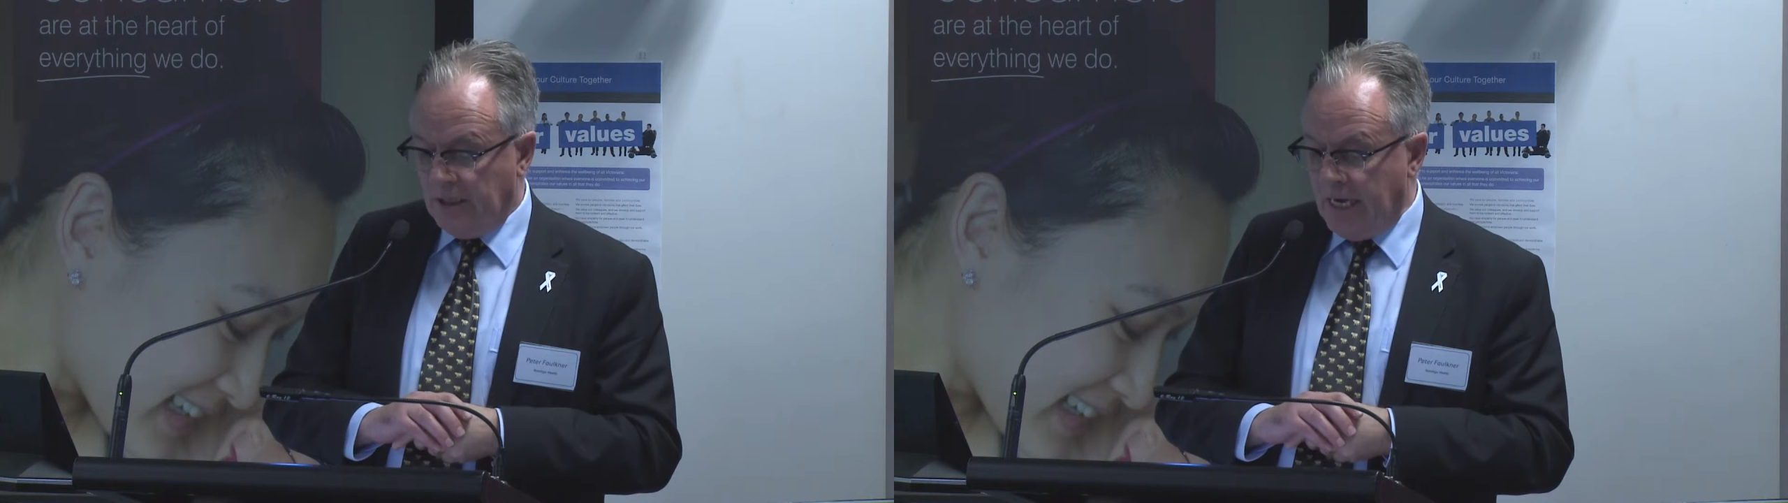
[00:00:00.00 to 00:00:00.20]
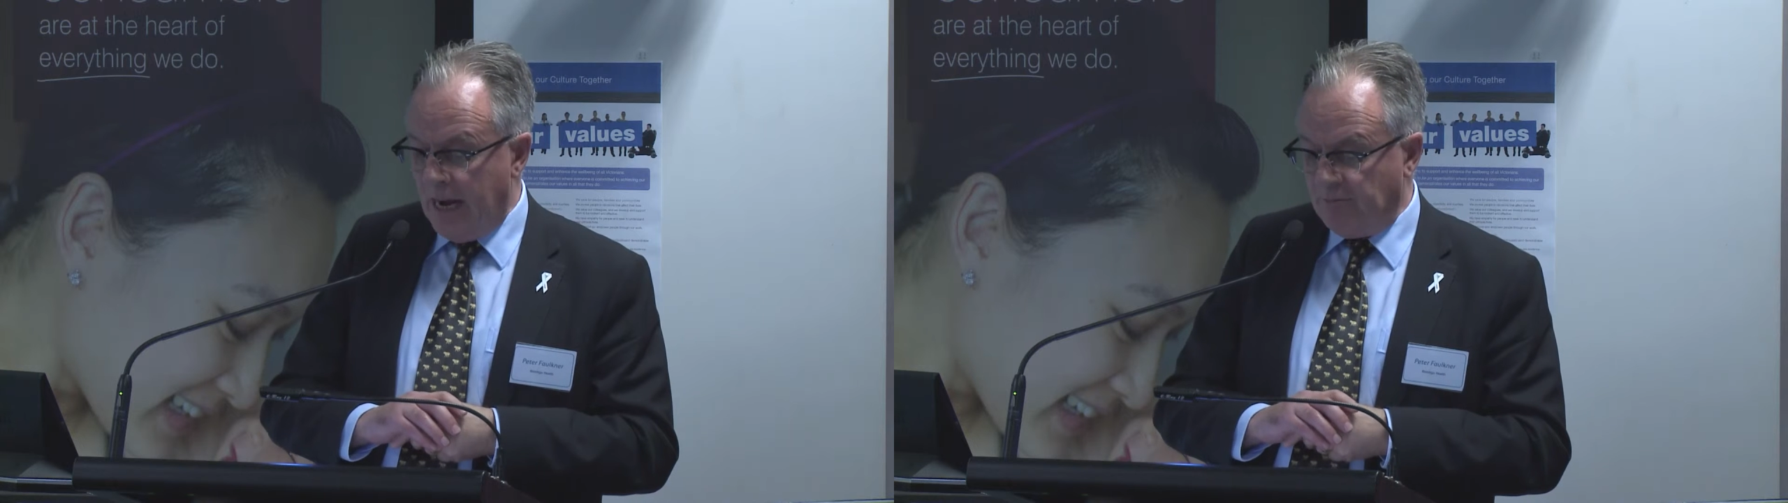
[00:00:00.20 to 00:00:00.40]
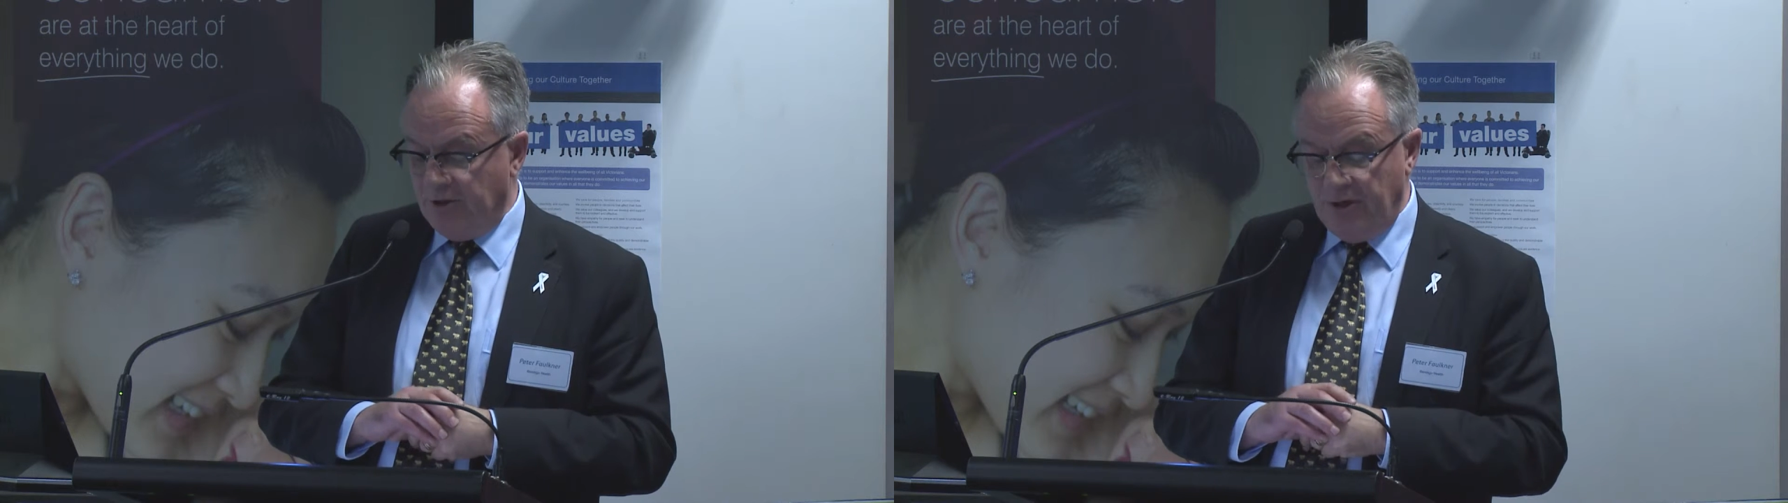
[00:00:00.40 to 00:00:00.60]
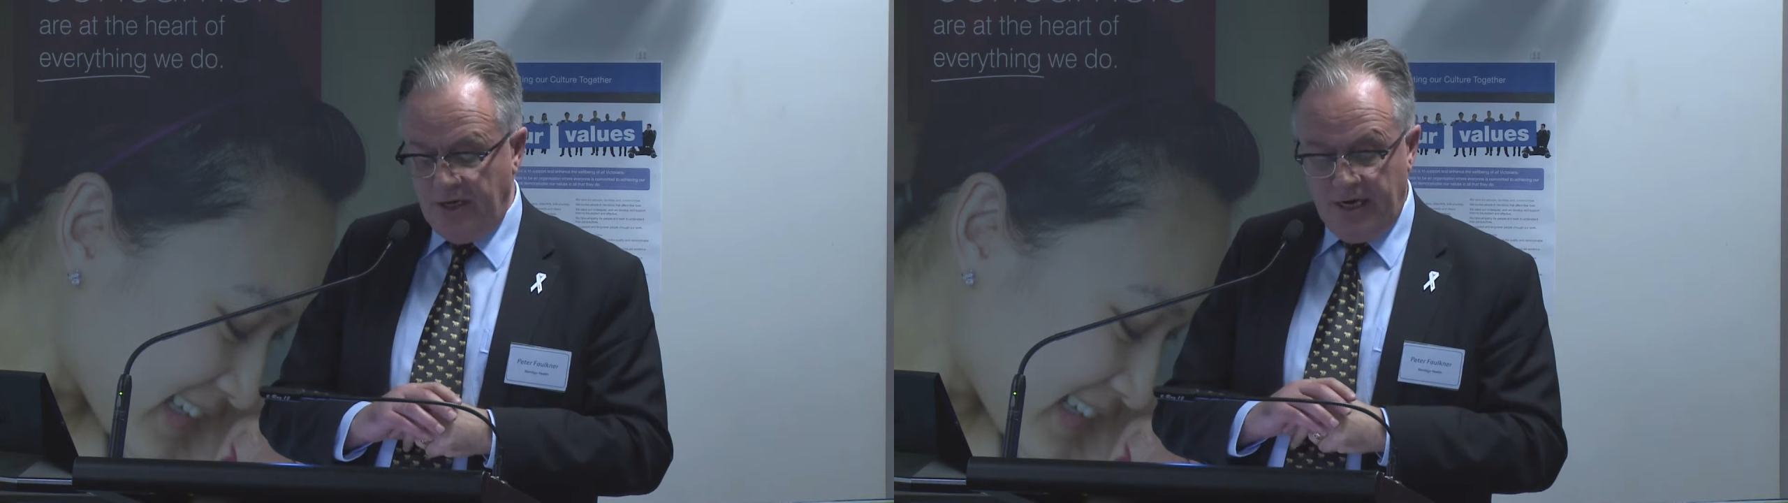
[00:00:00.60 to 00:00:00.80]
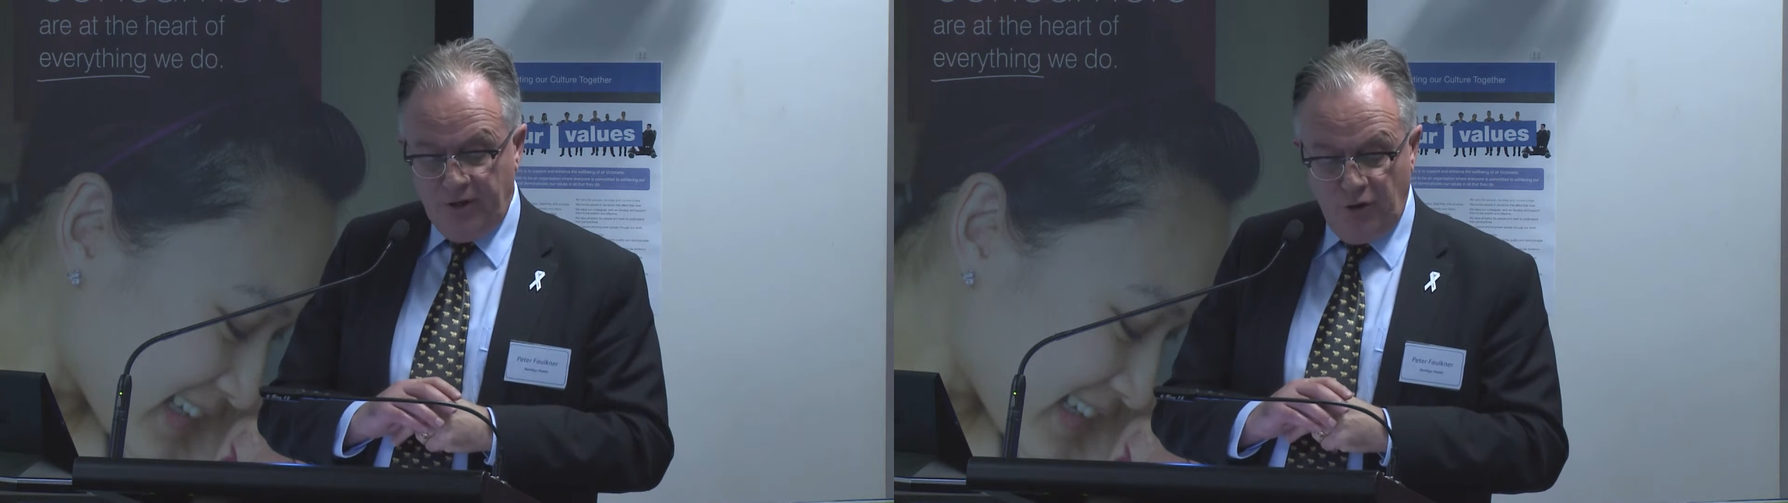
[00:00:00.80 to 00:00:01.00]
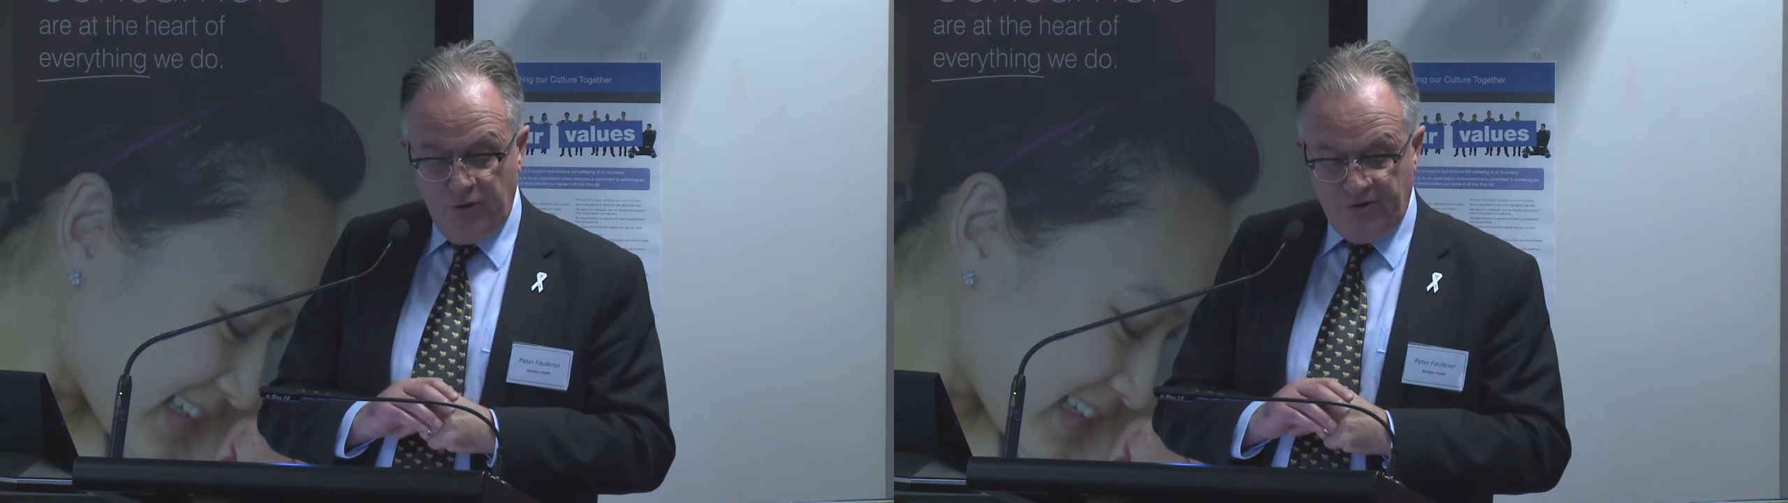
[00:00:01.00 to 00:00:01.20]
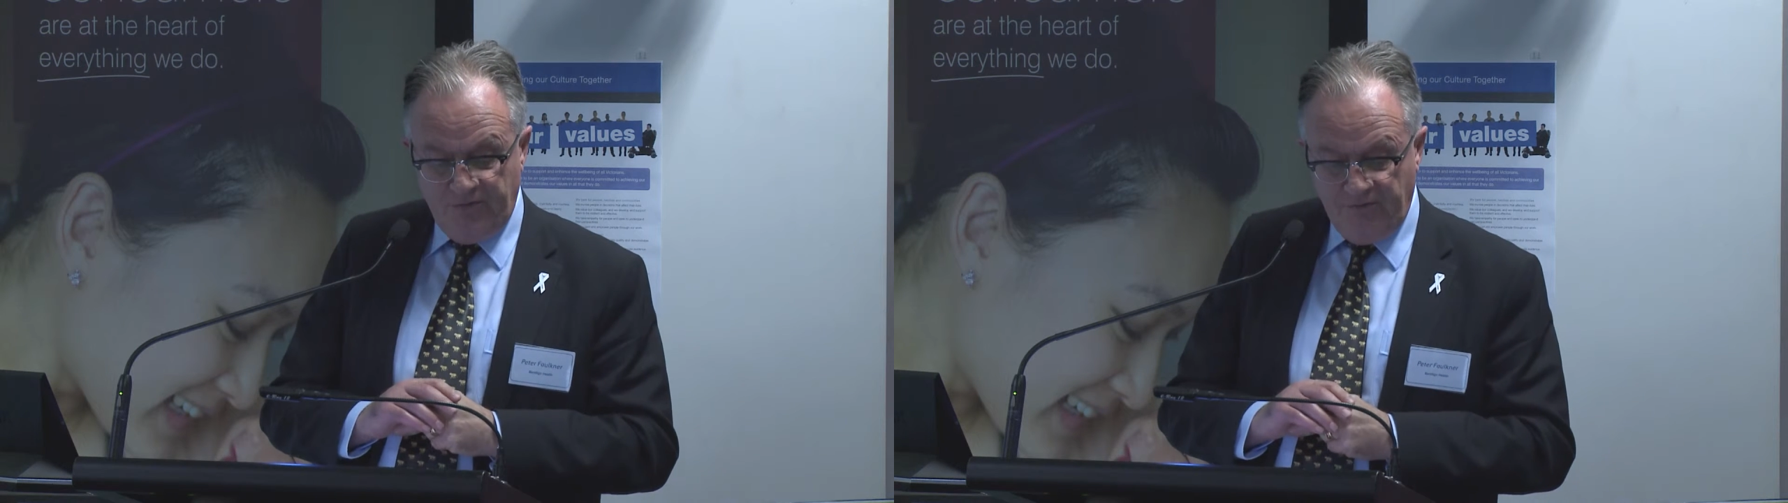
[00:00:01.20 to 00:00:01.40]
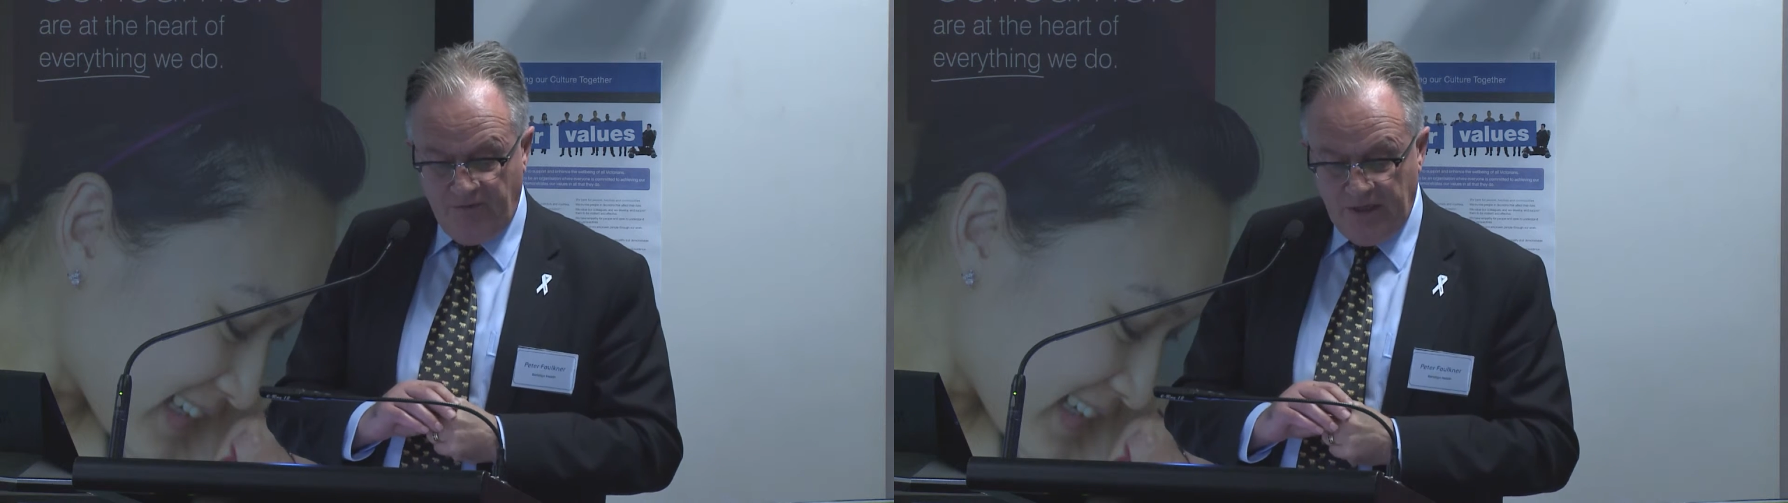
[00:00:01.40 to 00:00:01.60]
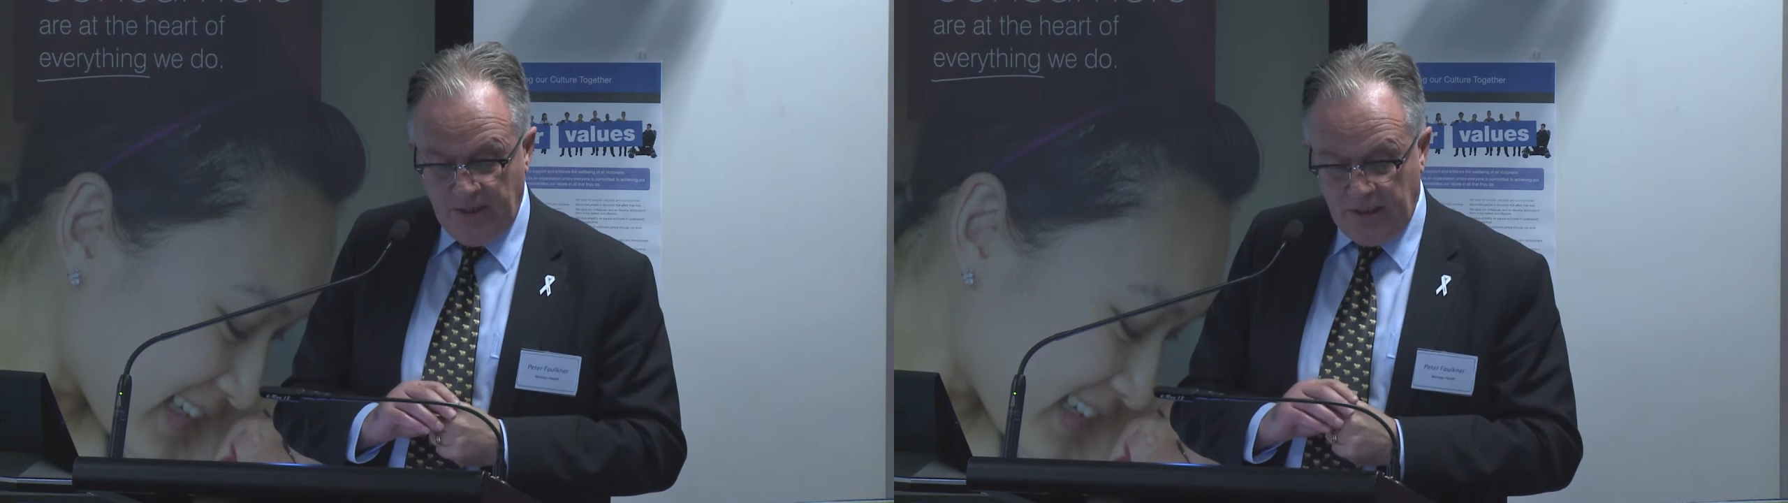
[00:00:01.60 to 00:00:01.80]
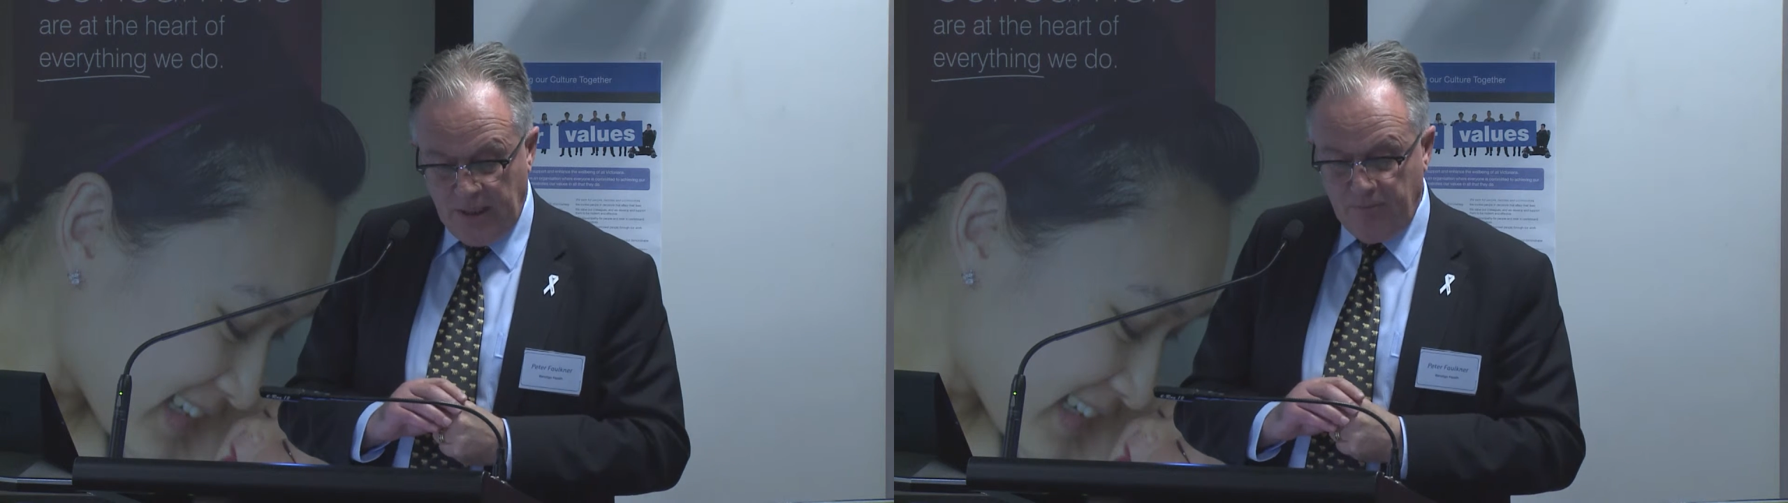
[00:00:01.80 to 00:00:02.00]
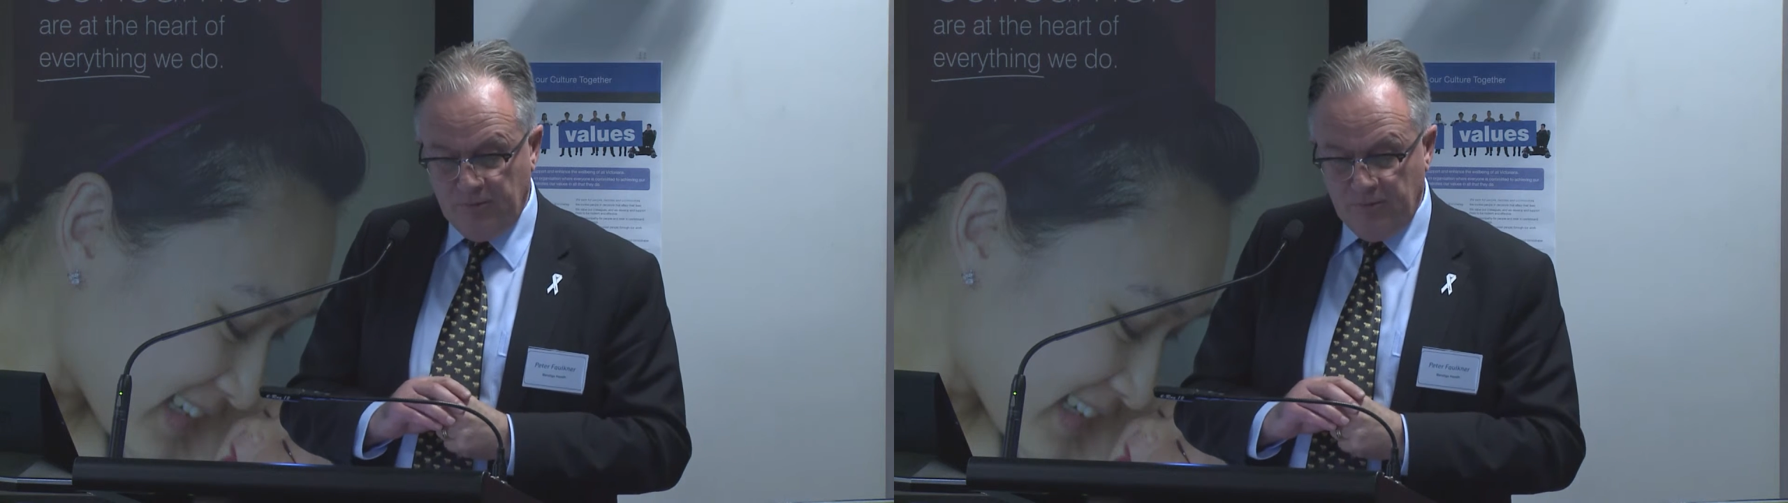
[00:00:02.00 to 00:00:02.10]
capture and use of the